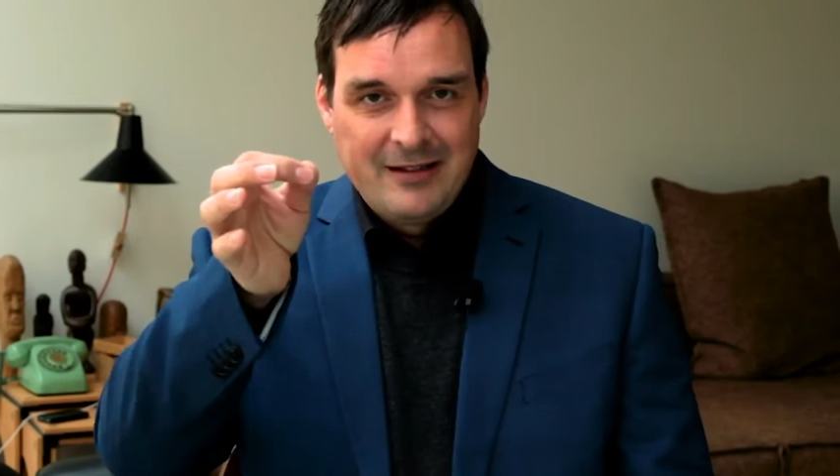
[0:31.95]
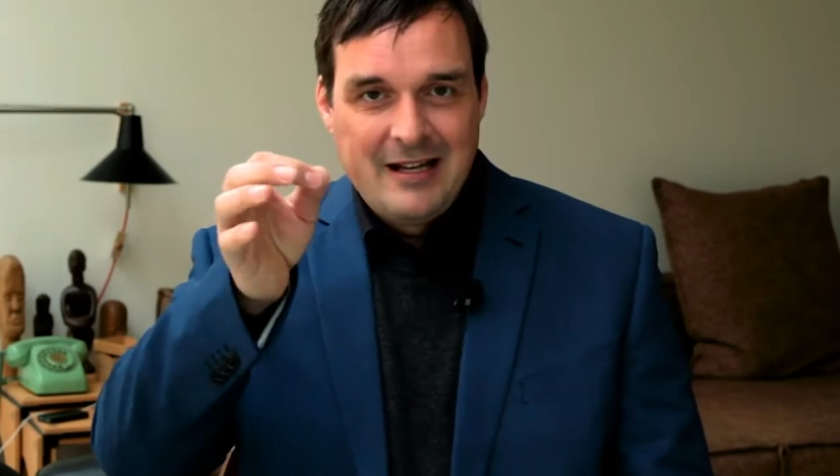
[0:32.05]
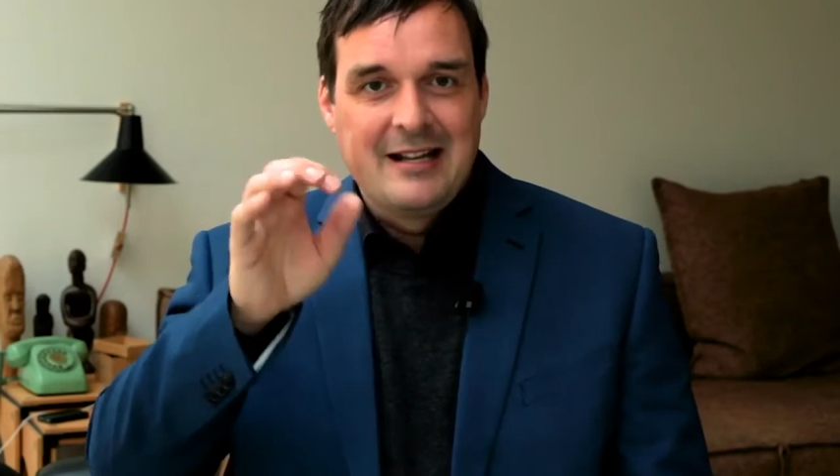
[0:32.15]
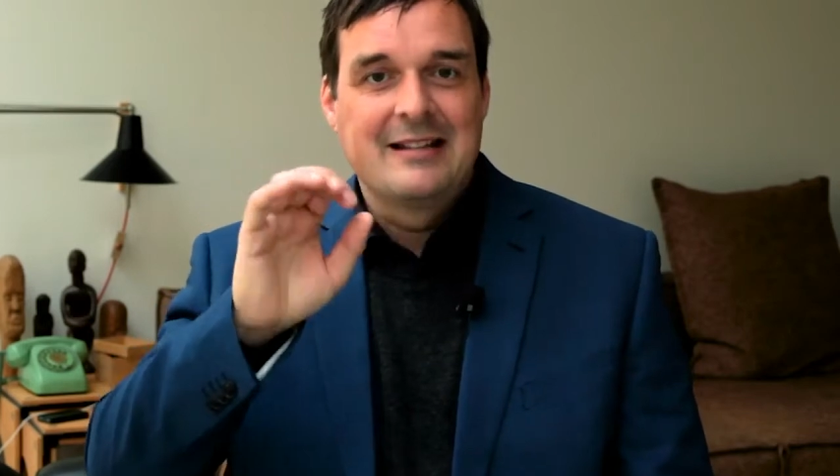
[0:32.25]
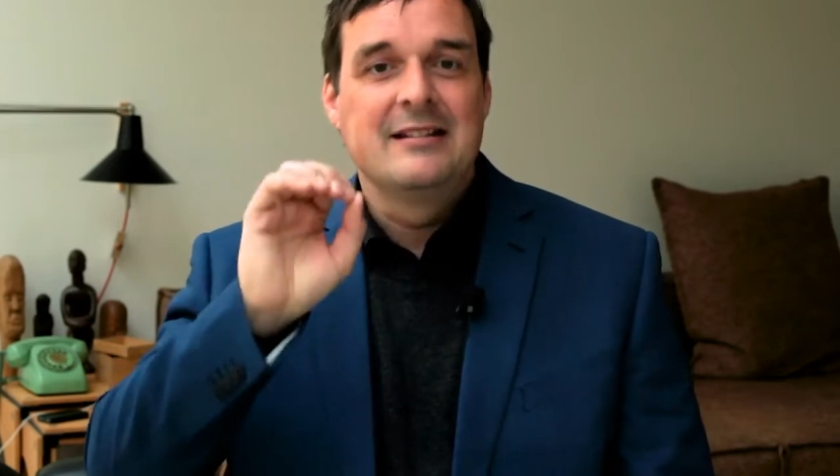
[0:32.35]

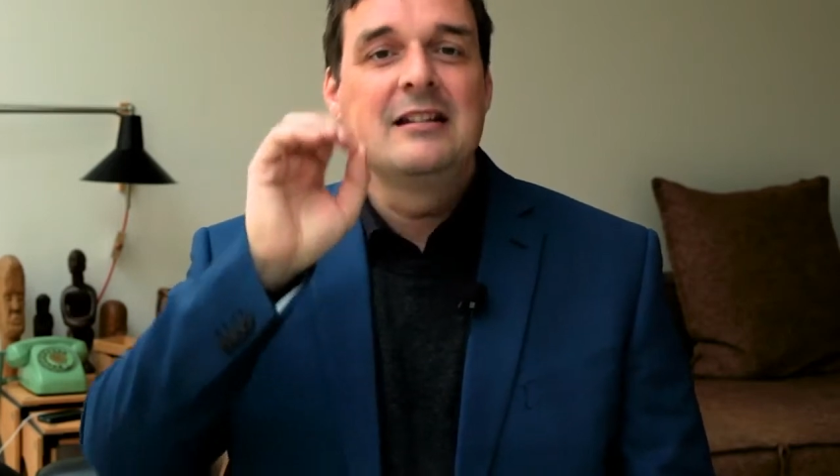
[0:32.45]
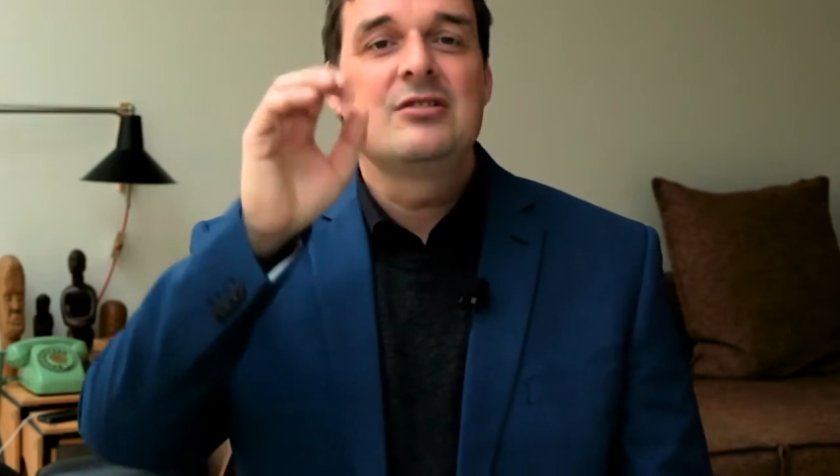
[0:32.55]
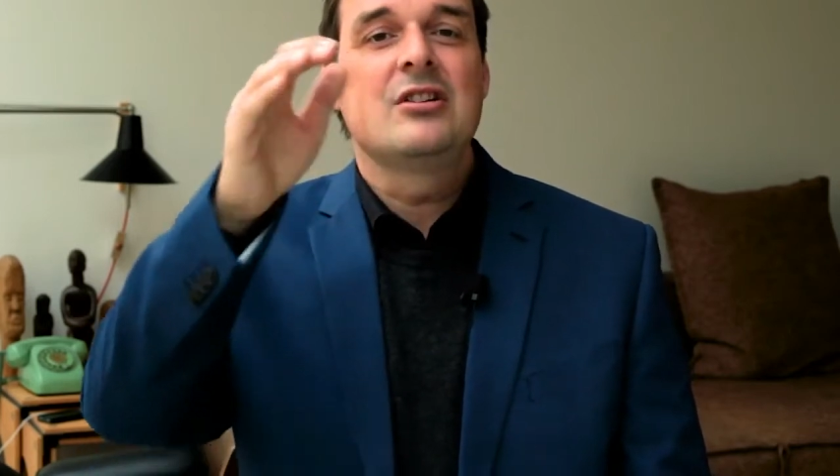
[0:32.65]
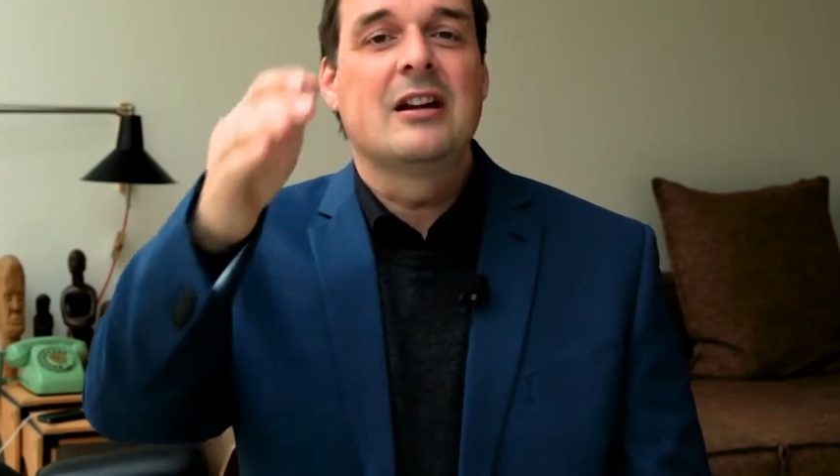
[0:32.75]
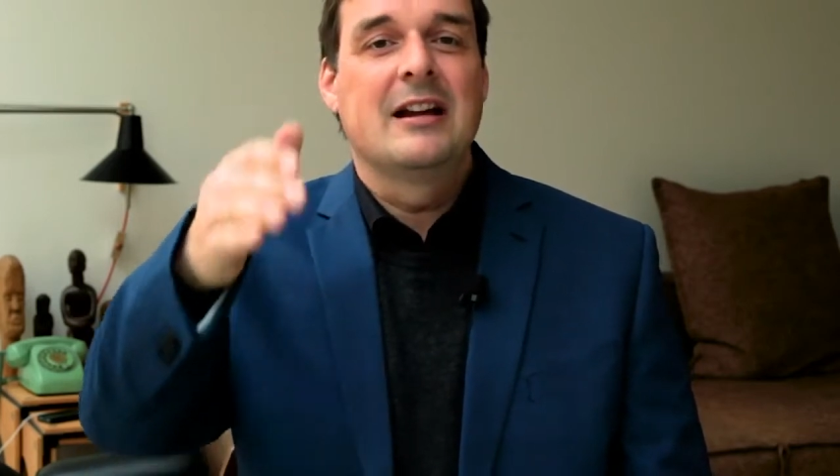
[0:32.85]
It
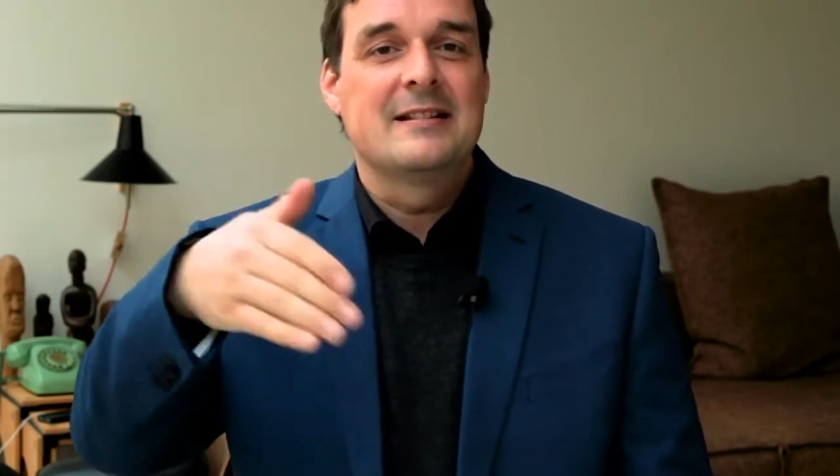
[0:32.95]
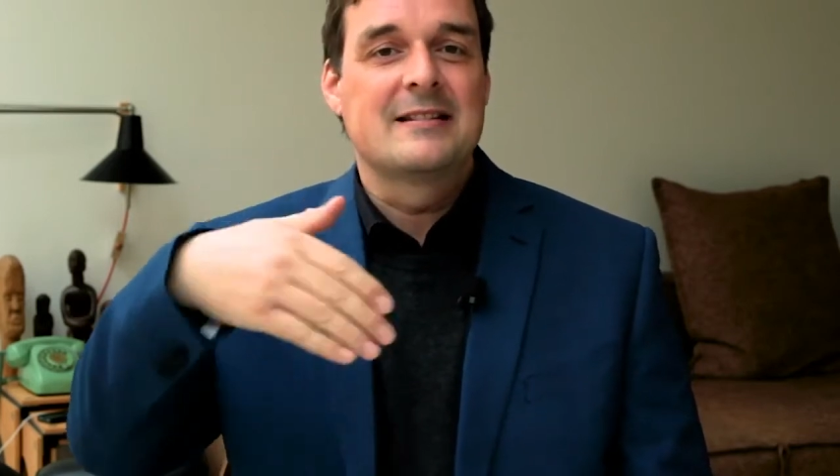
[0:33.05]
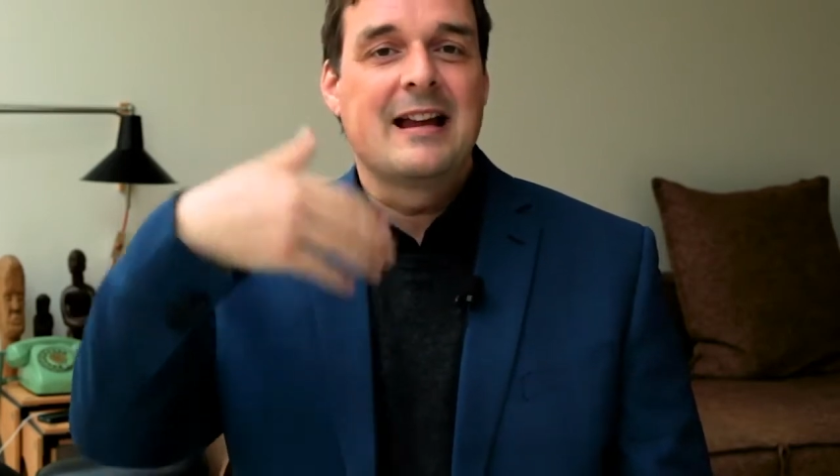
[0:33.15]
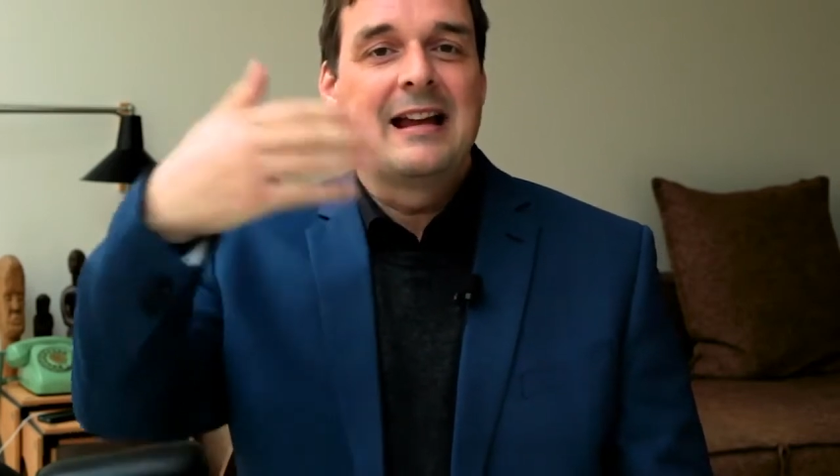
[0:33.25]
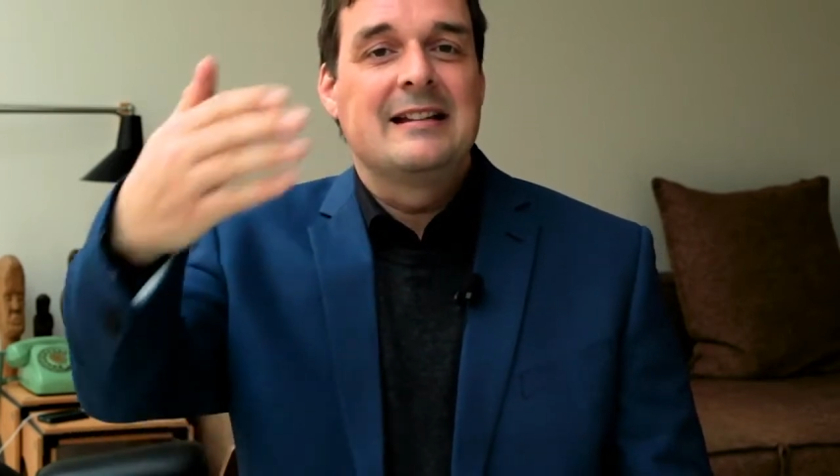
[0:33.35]

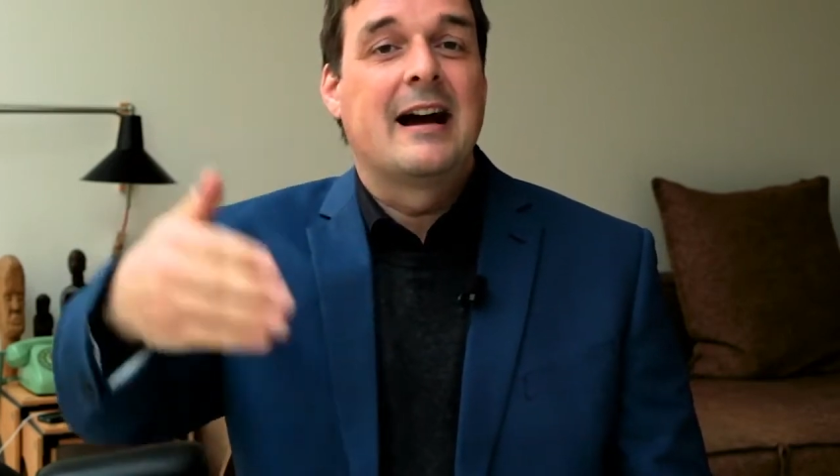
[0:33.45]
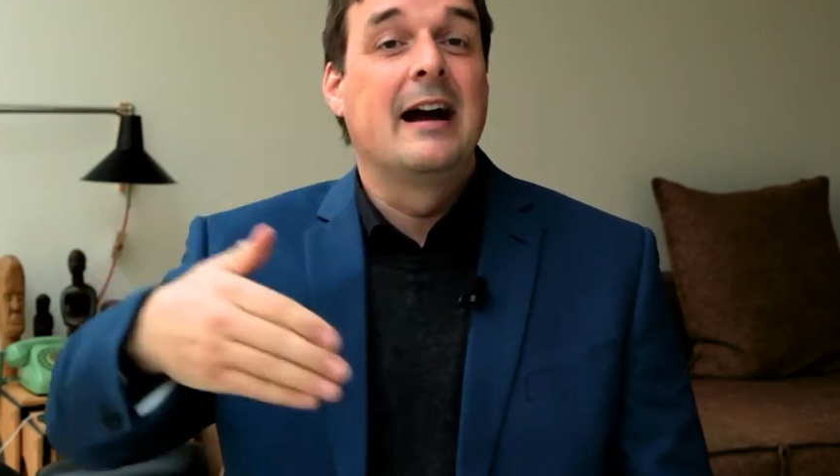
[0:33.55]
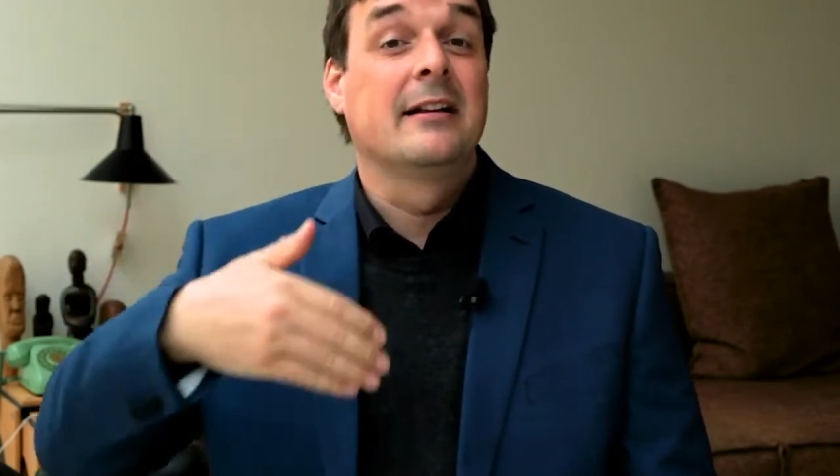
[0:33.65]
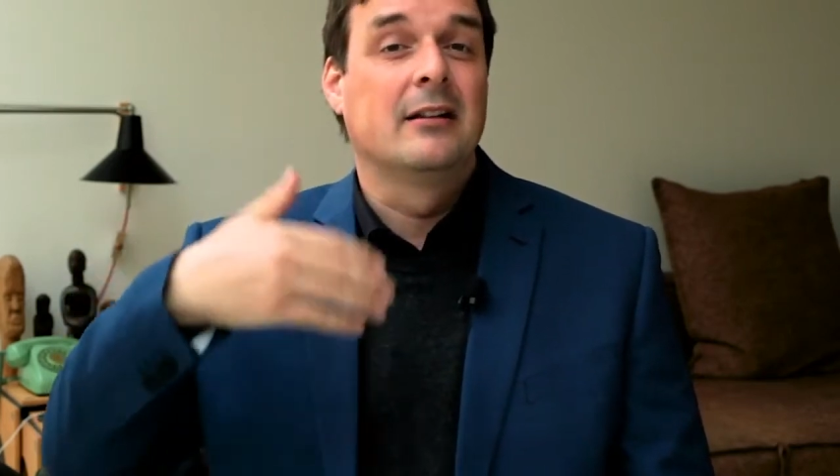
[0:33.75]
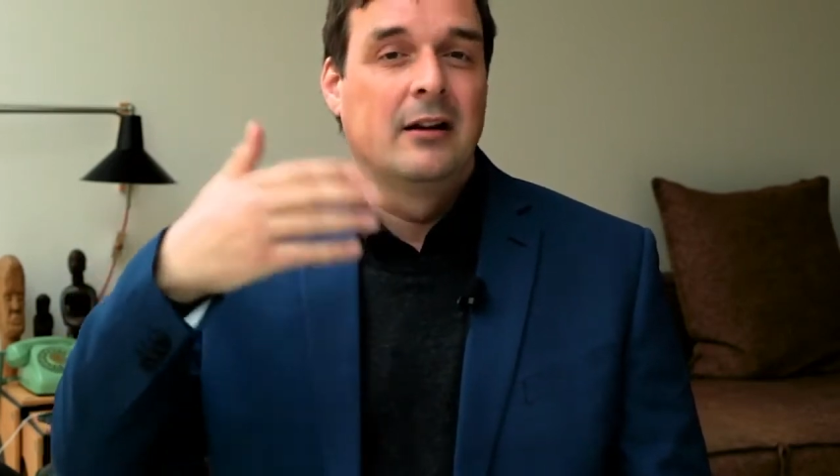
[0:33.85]
initiates a
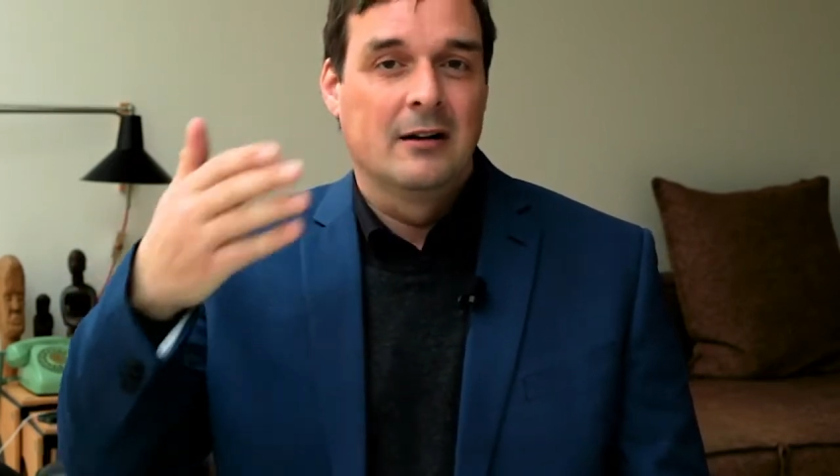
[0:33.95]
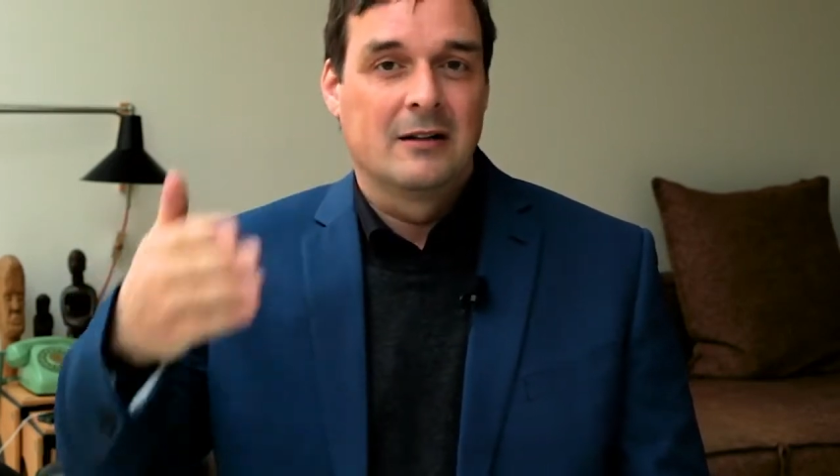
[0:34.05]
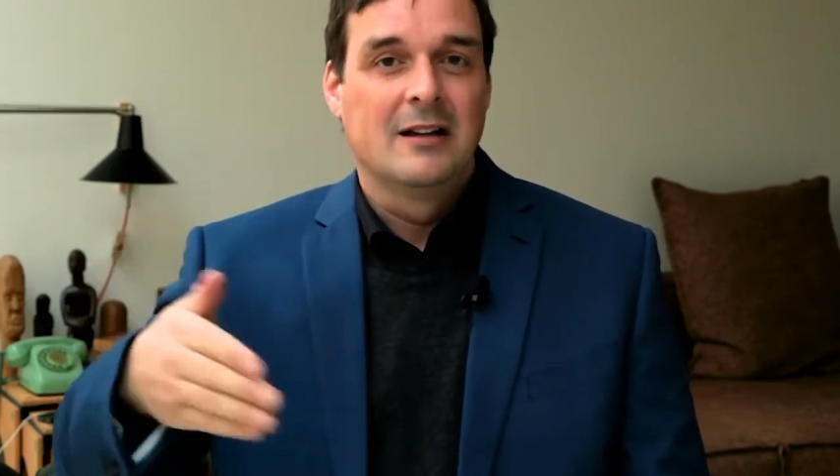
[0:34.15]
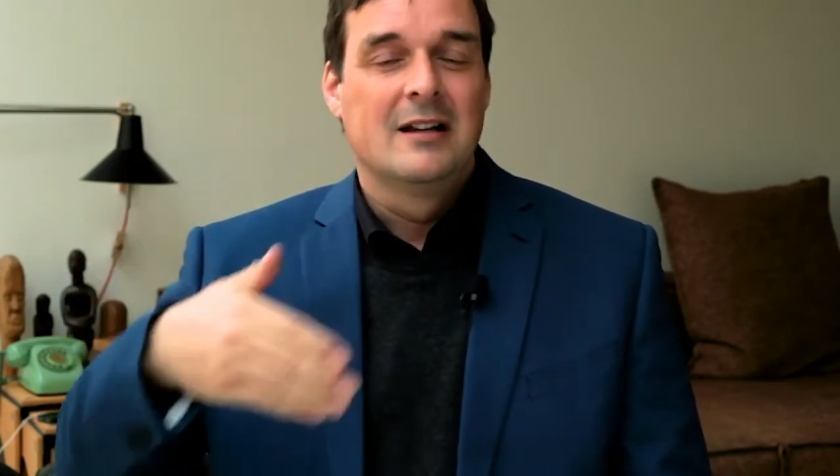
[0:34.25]
dialogue